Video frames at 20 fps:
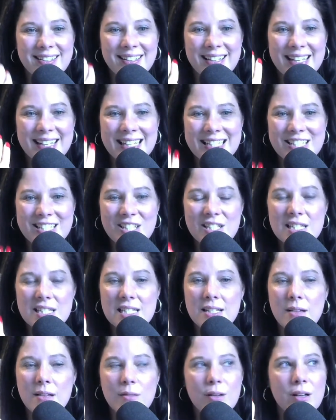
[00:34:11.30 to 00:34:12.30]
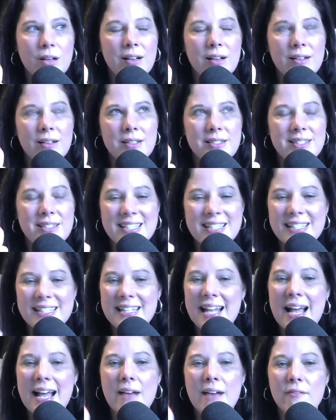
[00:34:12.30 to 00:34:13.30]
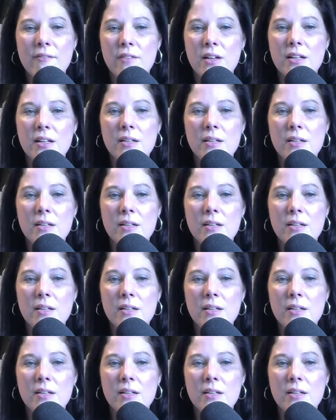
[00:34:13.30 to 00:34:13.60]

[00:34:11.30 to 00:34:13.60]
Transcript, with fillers: he just didn't have